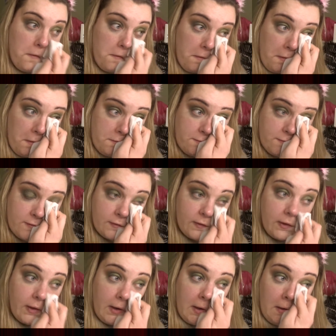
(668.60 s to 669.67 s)
Let's just
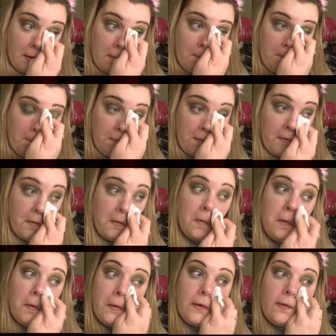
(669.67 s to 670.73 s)
clean up
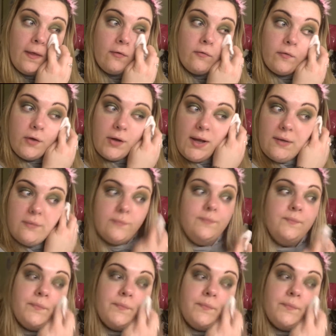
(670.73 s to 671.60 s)
all of that fallout.